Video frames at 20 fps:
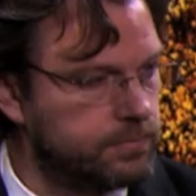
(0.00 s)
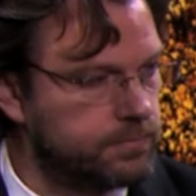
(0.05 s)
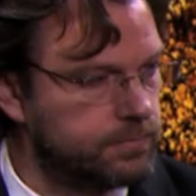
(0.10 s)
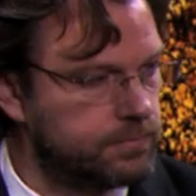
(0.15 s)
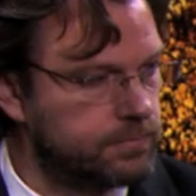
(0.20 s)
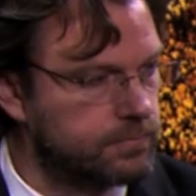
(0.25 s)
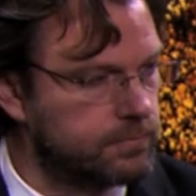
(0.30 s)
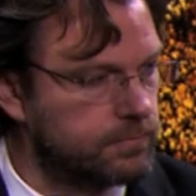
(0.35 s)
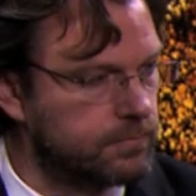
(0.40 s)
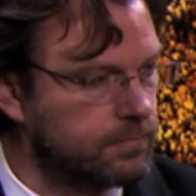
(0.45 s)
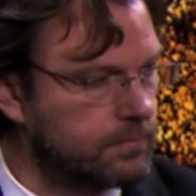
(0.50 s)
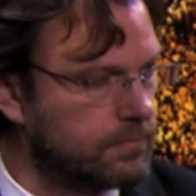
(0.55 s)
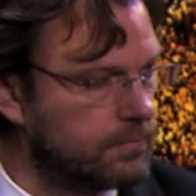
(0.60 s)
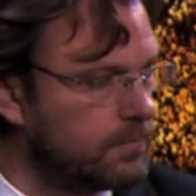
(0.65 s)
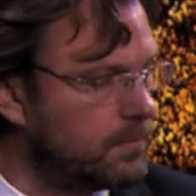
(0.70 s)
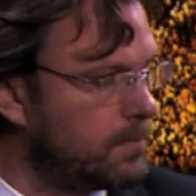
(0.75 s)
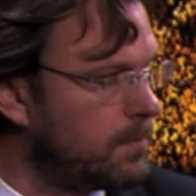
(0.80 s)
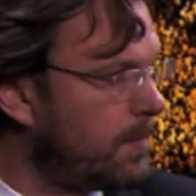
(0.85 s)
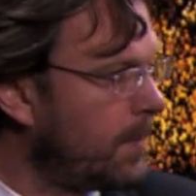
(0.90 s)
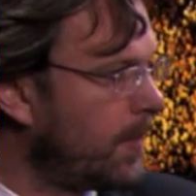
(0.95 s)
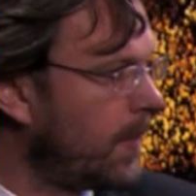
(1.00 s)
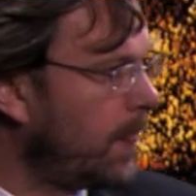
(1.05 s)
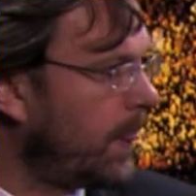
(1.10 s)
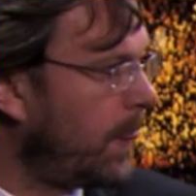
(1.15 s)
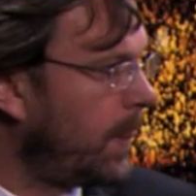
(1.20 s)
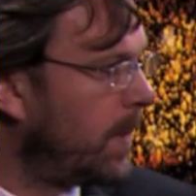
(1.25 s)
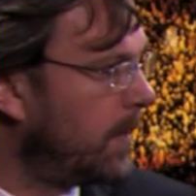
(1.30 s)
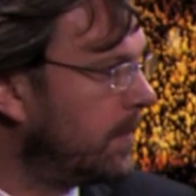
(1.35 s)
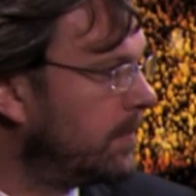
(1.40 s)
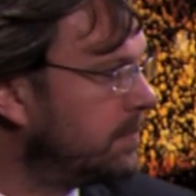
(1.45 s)

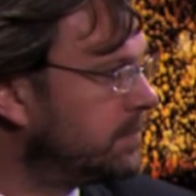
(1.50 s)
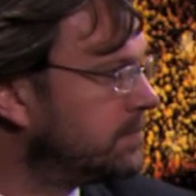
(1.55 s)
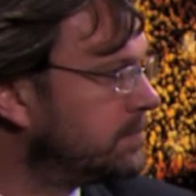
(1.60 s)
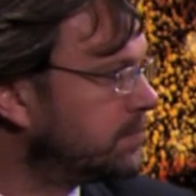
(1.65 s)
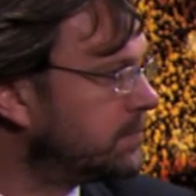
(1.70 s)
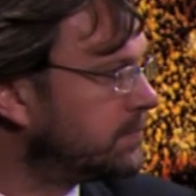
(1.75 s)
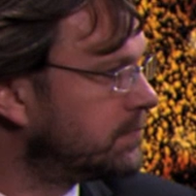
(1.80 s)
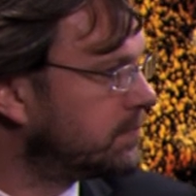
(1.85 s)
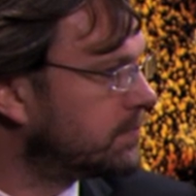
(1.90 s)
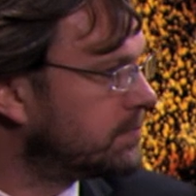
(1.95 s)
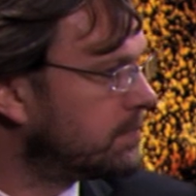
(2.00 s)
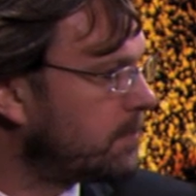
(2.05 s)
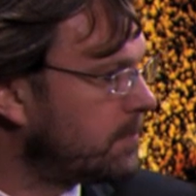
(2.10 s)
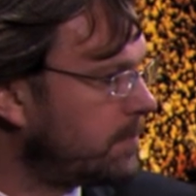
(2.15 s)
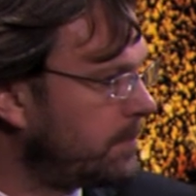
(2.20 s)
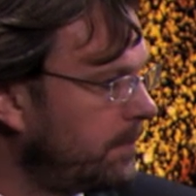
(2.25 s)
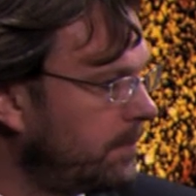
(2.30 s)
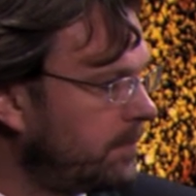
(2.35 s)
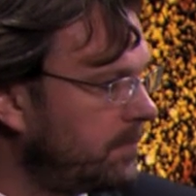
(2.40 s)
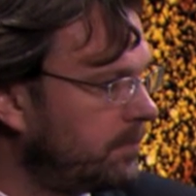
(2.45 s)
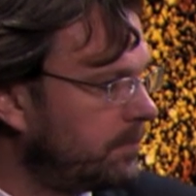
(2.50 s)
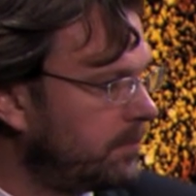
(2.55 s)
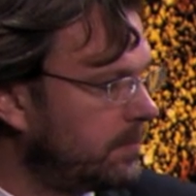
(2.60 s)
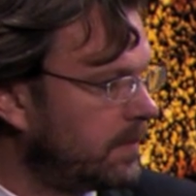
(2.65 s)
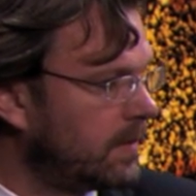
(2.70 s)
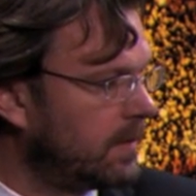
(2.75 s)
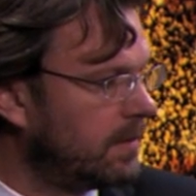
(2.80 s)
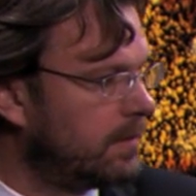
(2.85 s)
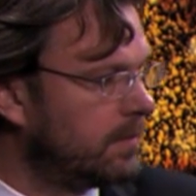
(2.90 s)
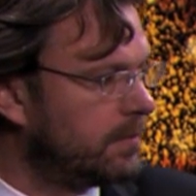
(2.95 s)

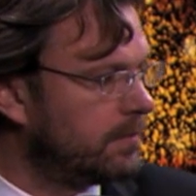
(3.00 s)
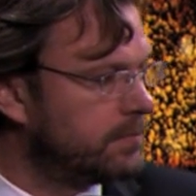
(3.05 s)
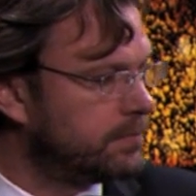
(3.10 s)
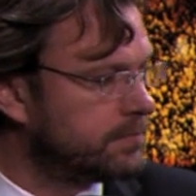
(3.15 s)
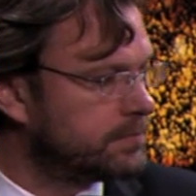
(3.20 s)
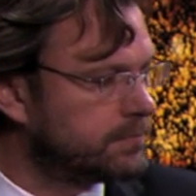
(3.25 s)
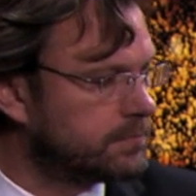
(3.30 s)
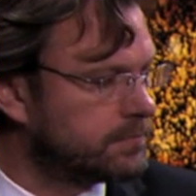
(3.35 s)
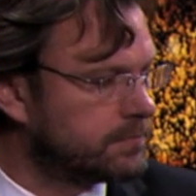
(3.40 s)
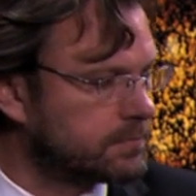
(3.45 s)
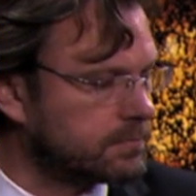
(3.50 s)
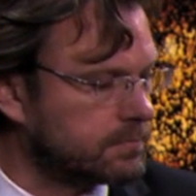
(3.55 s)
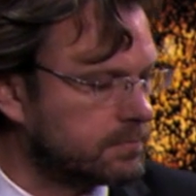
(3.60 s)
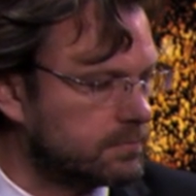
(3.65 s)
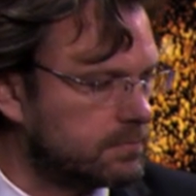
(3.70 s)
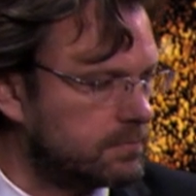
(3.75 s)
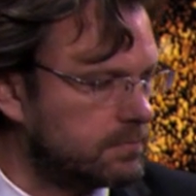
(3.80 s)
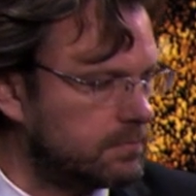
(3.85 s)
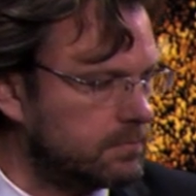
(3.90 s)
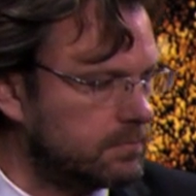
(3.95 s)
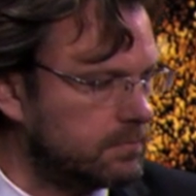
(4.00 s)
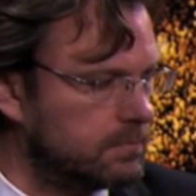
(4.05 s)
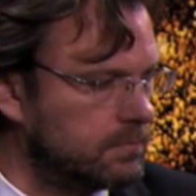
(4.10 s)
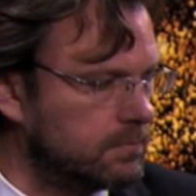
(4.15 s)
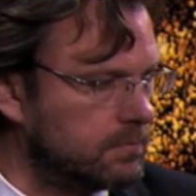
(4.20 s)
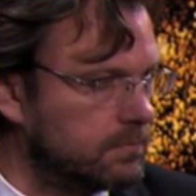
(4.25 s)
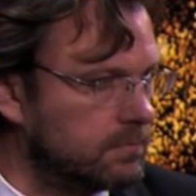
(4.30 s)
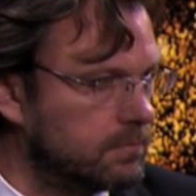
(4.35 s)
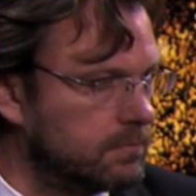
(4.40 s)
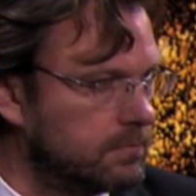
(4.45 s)

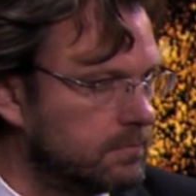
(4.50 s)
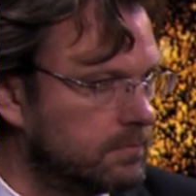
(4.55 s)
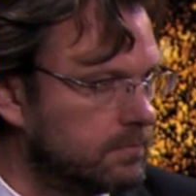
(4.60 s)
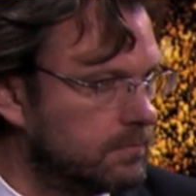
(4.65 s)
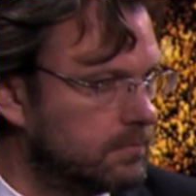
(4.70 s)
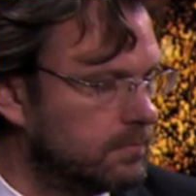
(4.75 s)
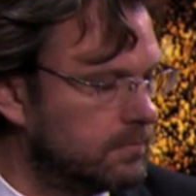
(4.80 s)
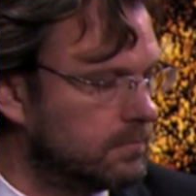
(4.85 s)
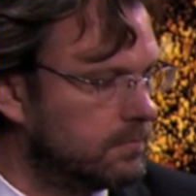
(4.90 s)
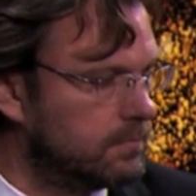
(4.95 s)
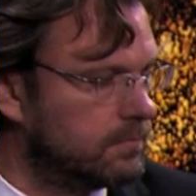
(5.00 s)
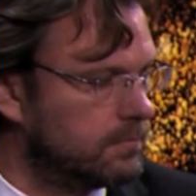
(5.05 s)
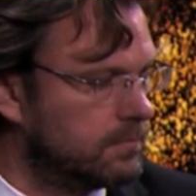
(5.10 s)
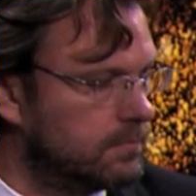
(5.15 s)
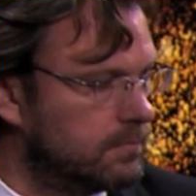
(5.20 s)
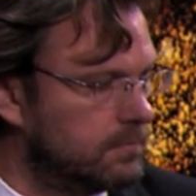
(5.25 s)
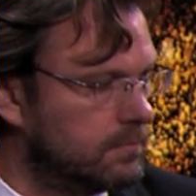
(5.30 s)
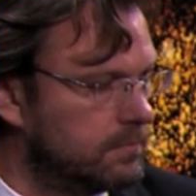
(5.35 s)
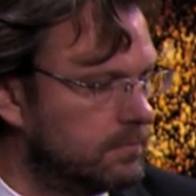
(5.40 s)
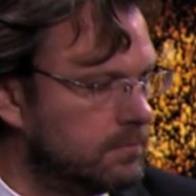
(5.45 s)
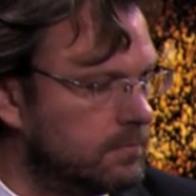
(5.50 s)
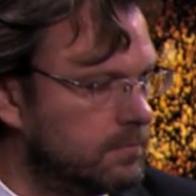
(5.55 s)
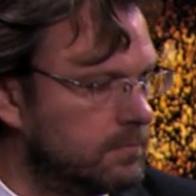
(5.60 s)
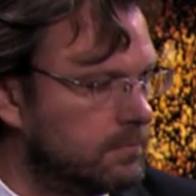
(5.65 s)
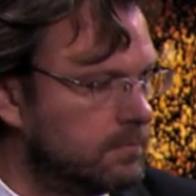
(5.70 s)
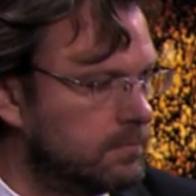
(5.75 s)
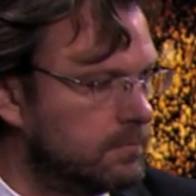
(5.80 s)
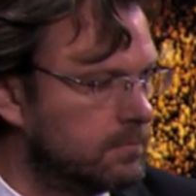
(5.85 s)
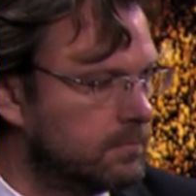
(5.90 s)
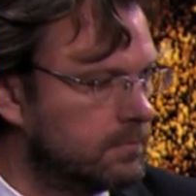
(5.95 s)

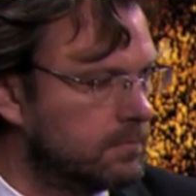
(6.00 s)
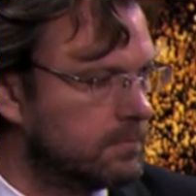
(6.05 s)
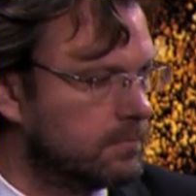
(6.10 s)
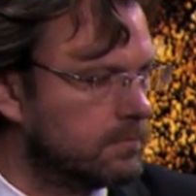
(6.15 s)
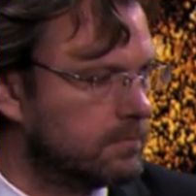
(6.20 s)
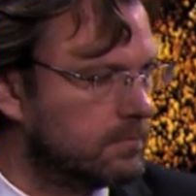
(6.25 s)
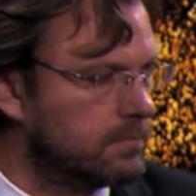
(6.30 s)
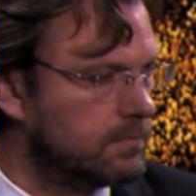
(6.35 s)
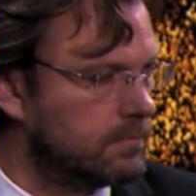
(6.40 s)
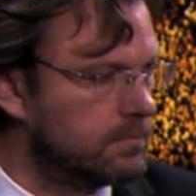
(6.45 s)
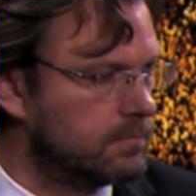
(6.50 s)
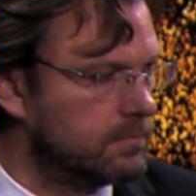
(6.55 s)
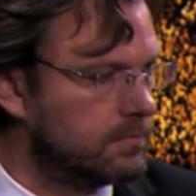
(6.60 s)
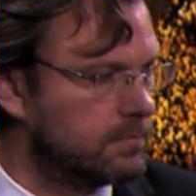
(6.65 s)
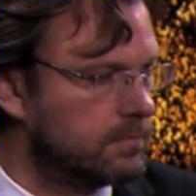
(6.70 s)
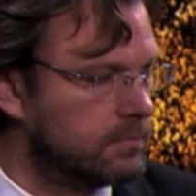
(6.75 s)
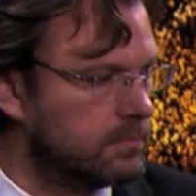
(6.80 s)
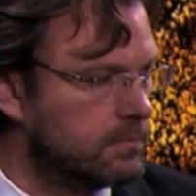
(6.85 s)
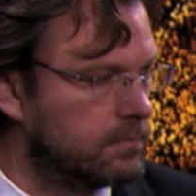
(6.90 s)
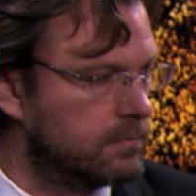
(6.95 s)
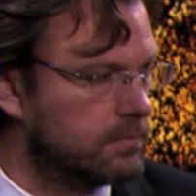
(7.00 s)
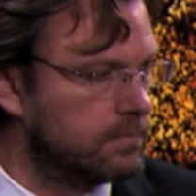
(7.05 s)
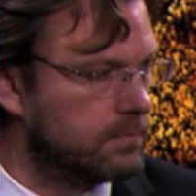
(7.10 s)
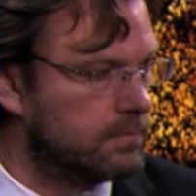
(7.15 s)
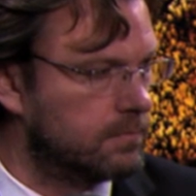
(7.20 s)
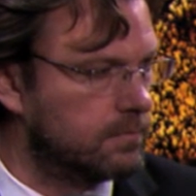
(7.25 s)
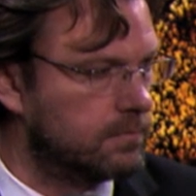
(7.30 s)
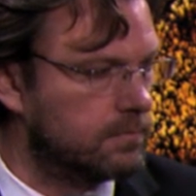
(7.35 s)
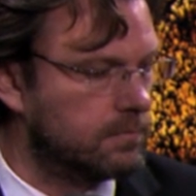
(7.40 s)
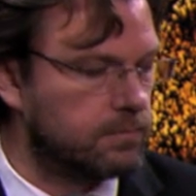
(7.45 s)

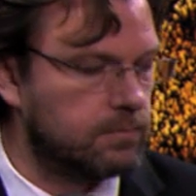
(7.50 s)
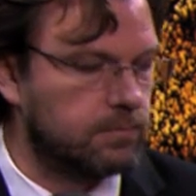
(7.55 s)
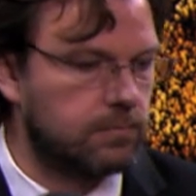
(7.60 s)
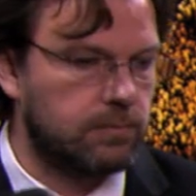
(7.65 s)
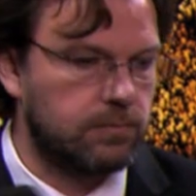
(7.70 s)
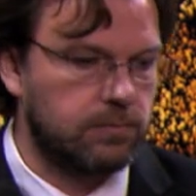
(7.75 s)
This person isn't speaking.